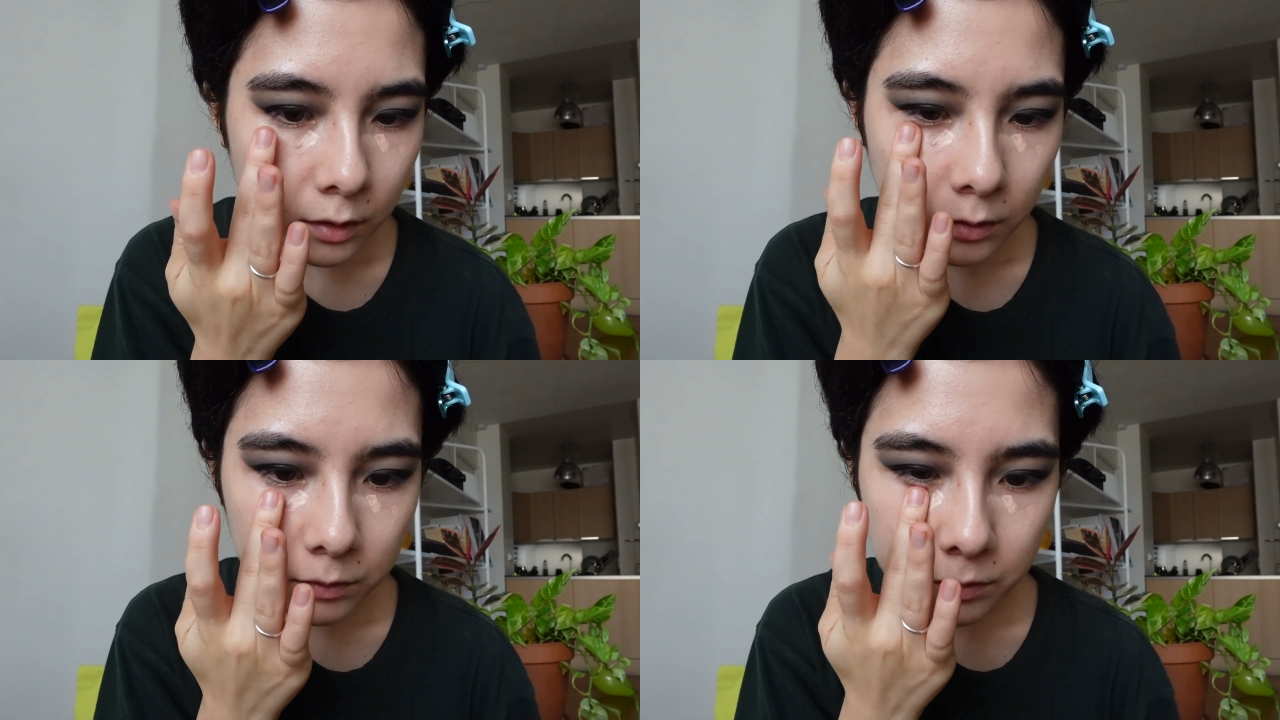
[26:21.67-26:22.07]

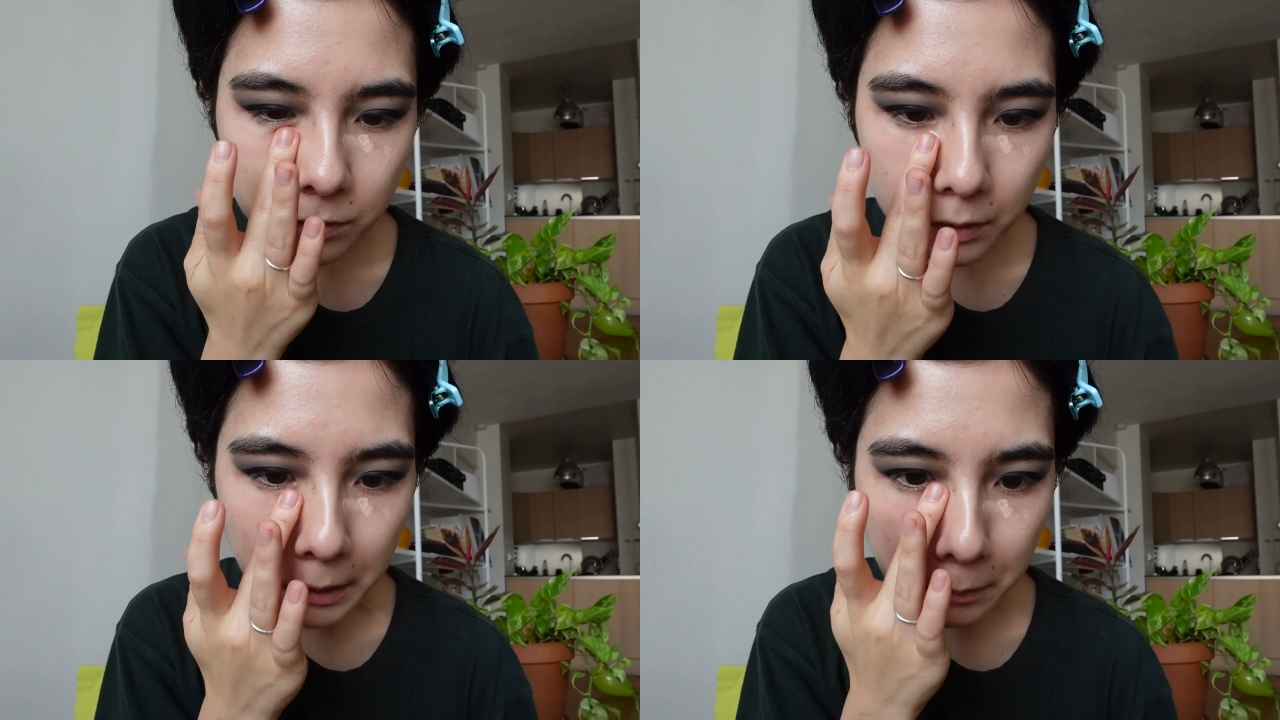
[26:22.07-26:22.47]

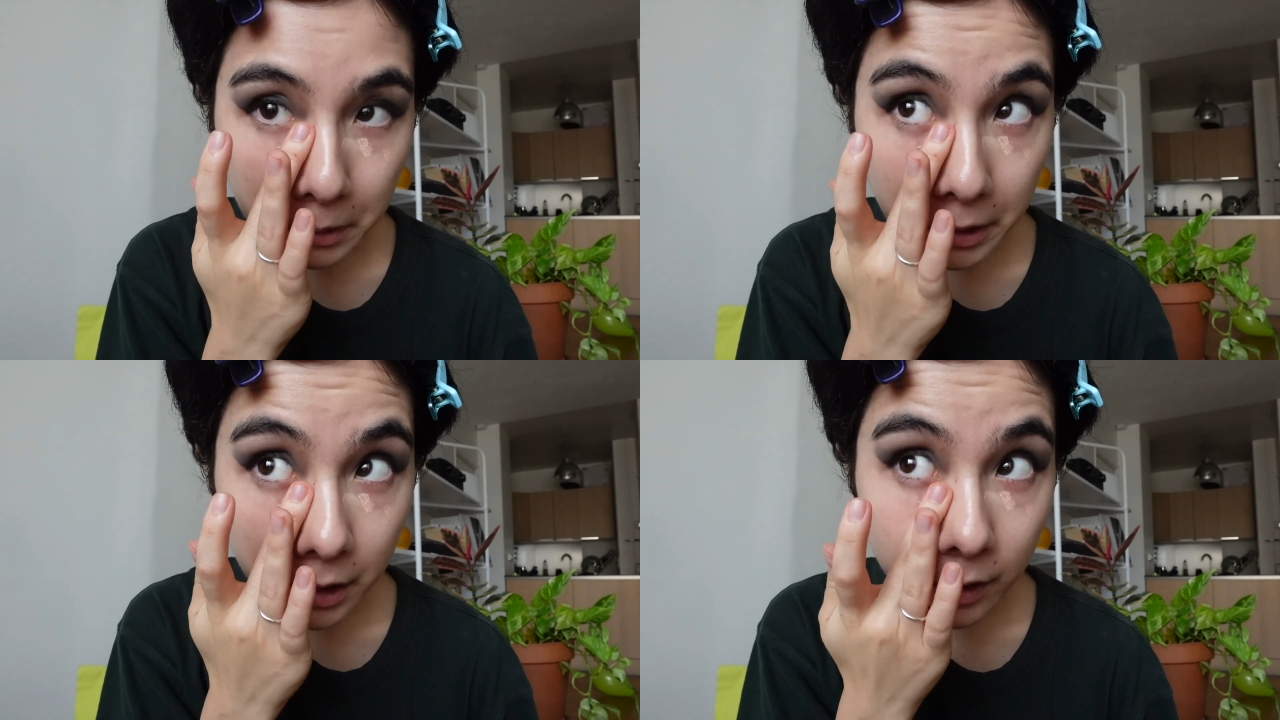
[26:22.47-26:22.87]
Also, I
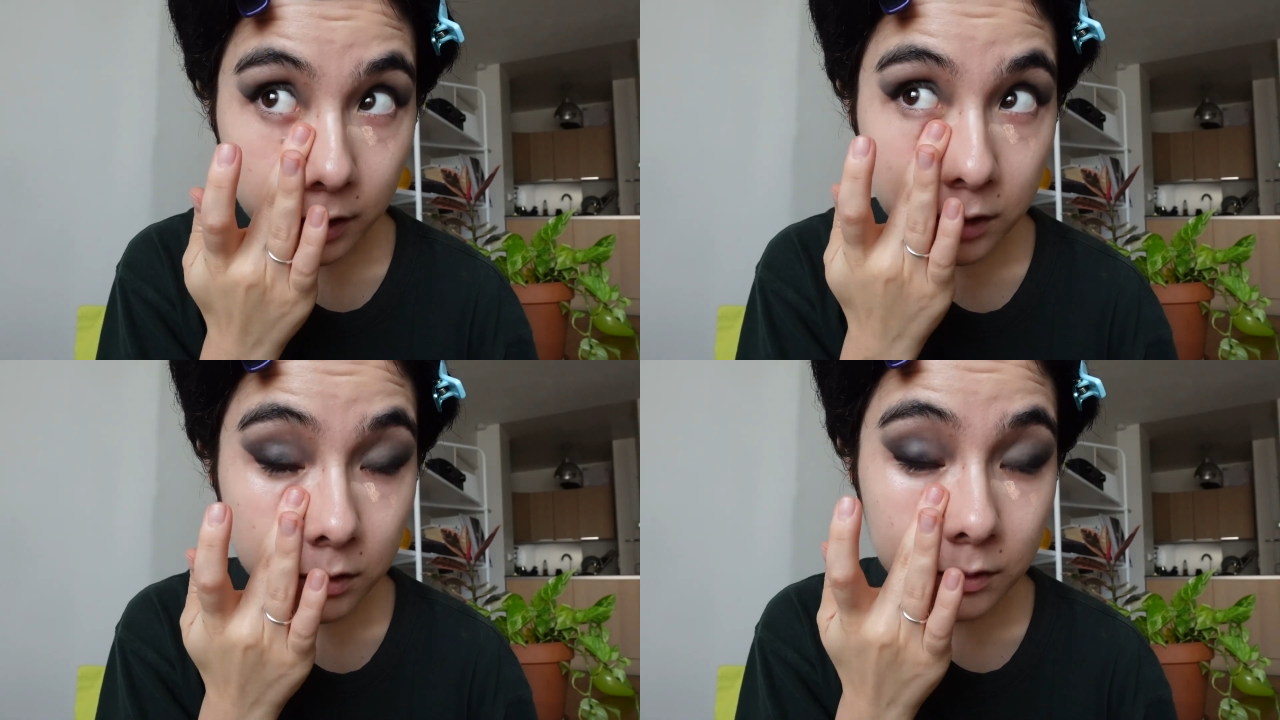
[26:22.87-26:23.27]
really
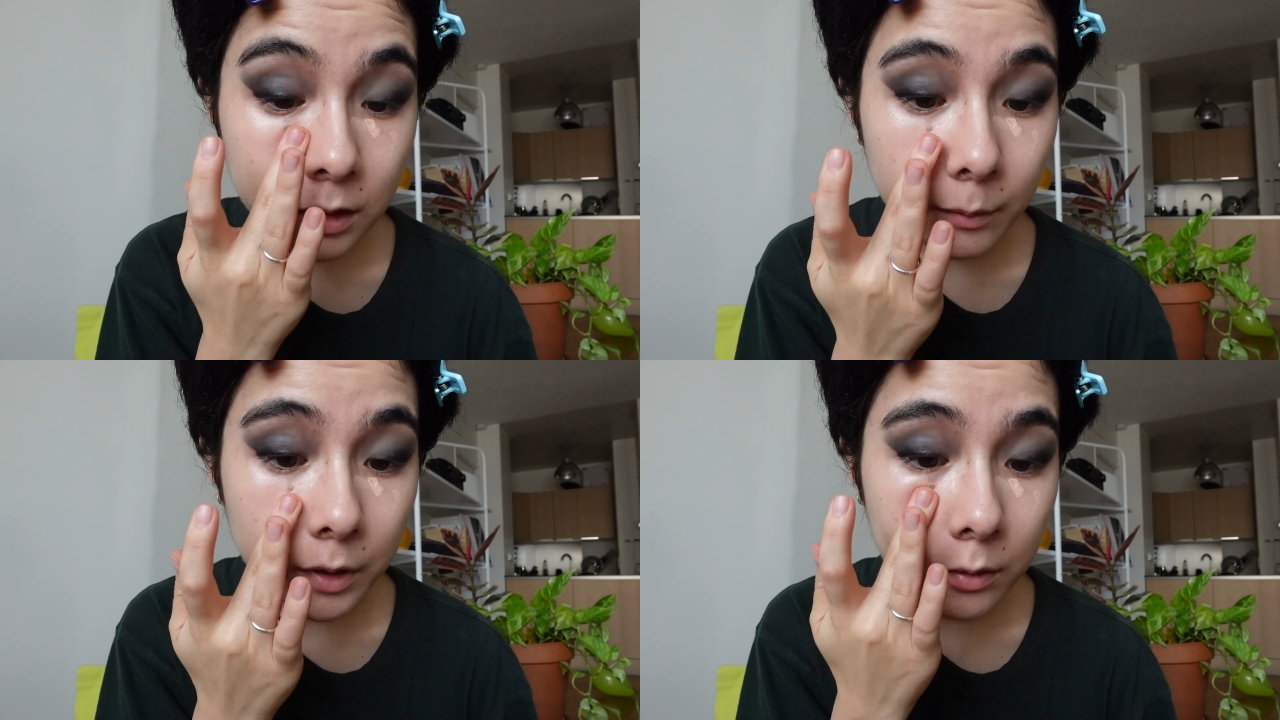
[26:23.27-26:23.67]
like just
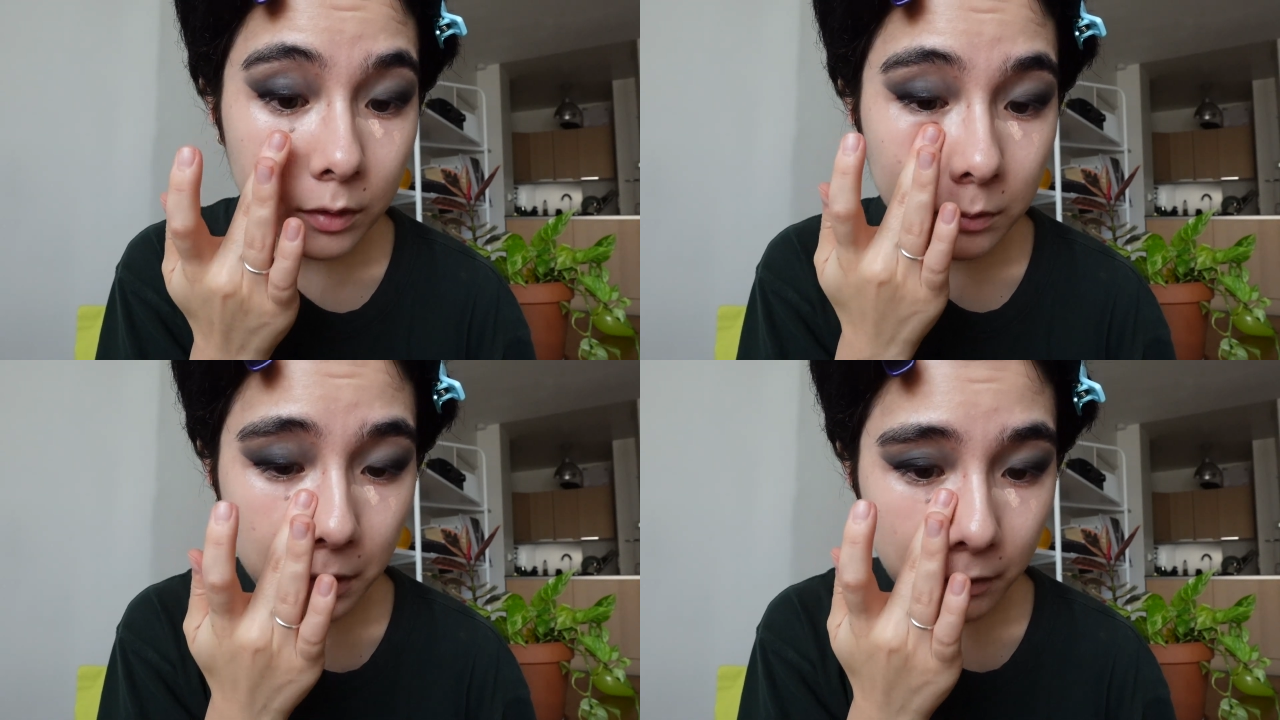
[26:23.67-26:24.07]
tapping
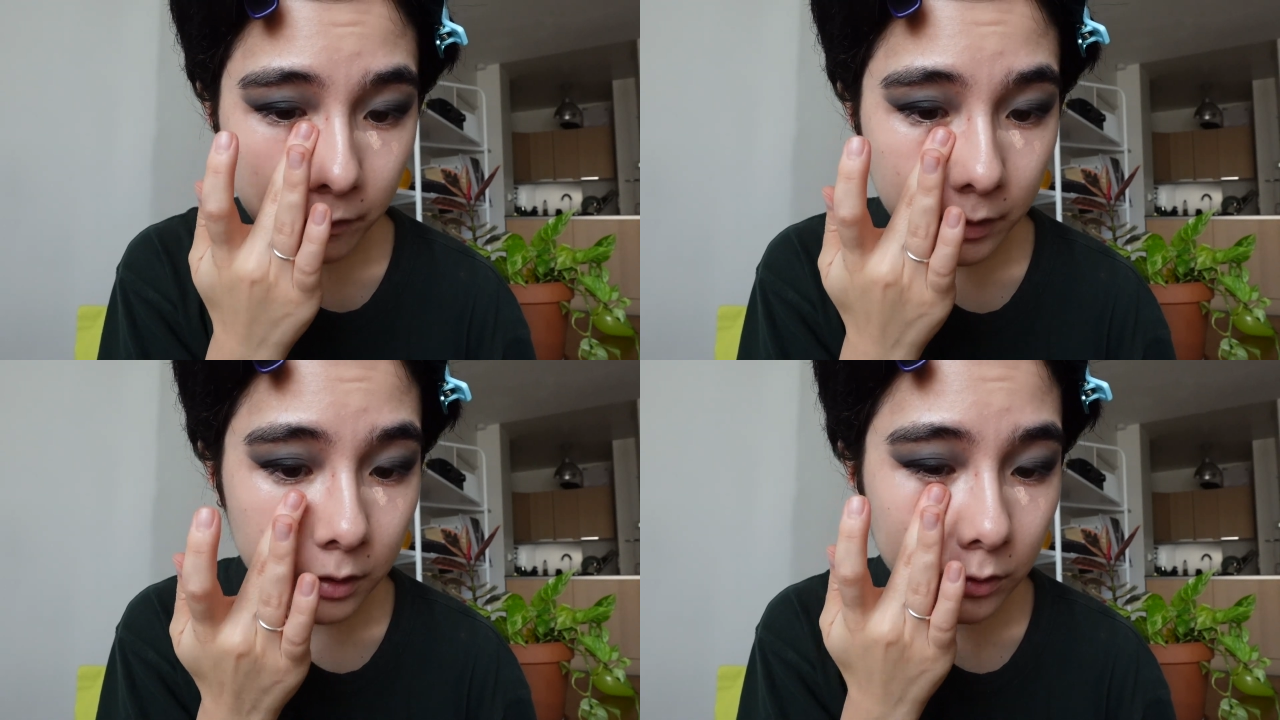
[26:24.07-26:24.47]
with my
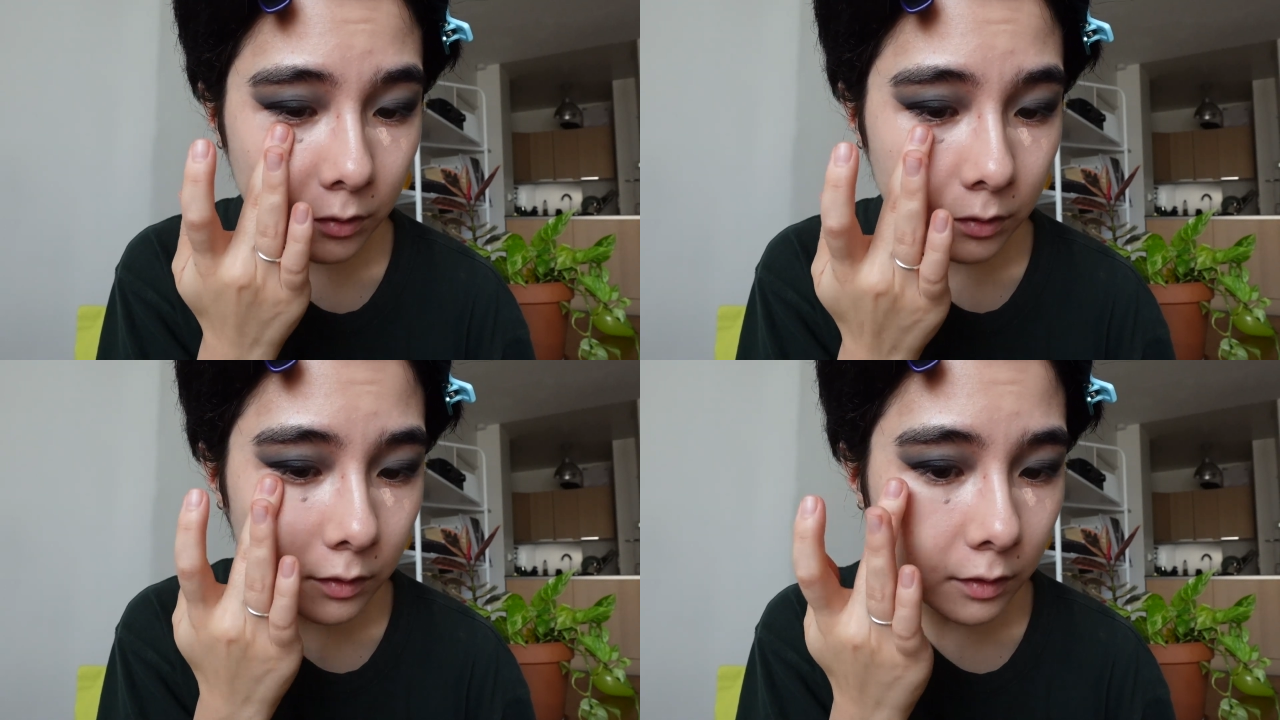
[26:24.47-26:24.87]

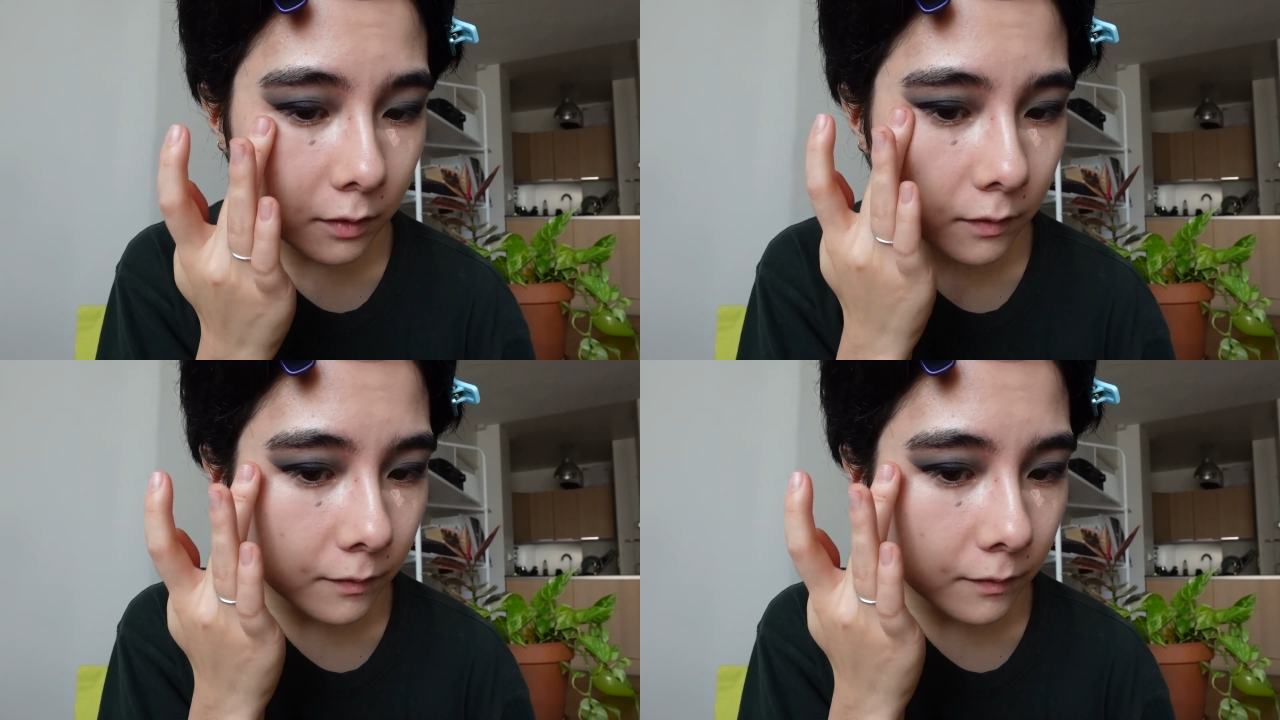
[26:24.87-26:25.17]
fingers.